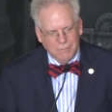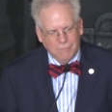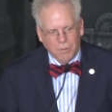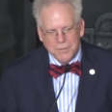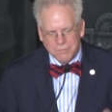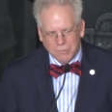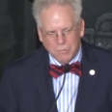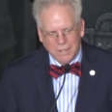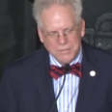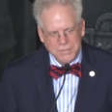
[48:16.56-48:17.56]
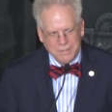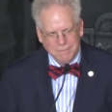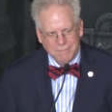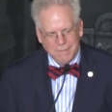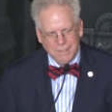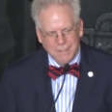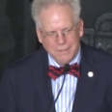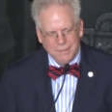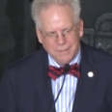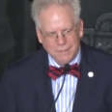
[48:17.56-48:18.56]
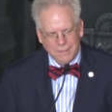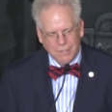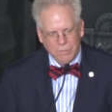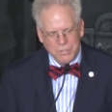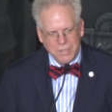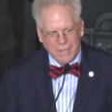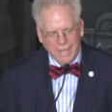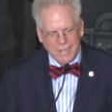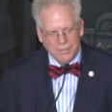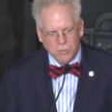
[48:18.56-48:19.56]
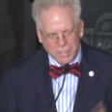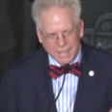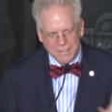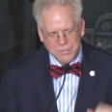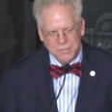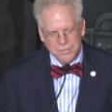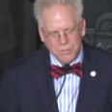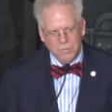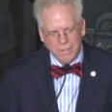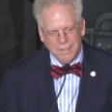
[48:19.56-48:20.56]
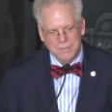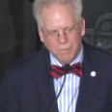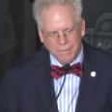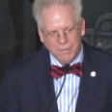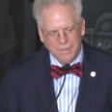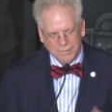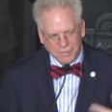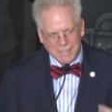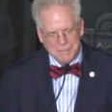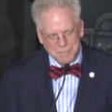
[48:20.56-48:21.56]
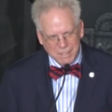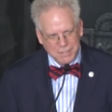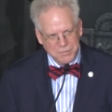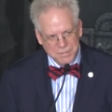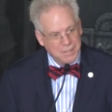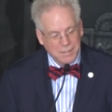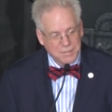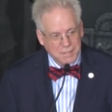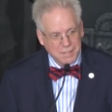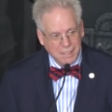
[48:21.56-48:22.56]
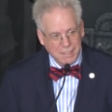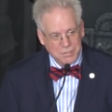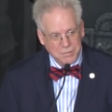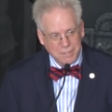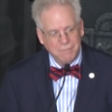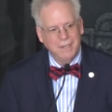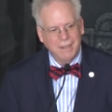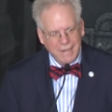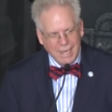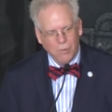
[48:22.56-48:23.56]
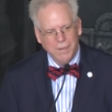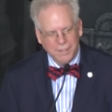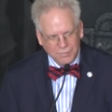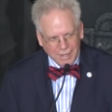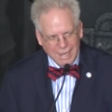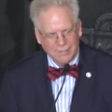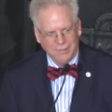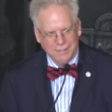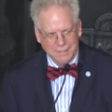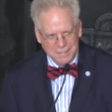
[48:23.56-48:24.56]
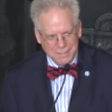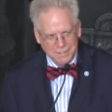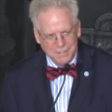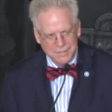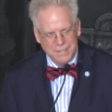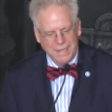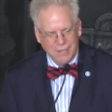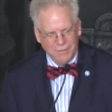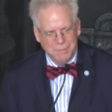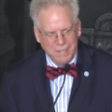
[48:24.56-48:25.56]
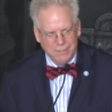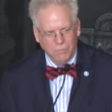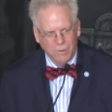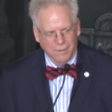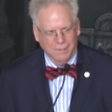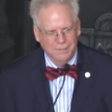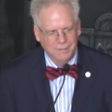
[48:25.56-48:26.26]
wonderful question, and I wish I had a good answer to it. It's one of the things that keeps me interested in studying history, to find out how exactly they did this and how they made it work.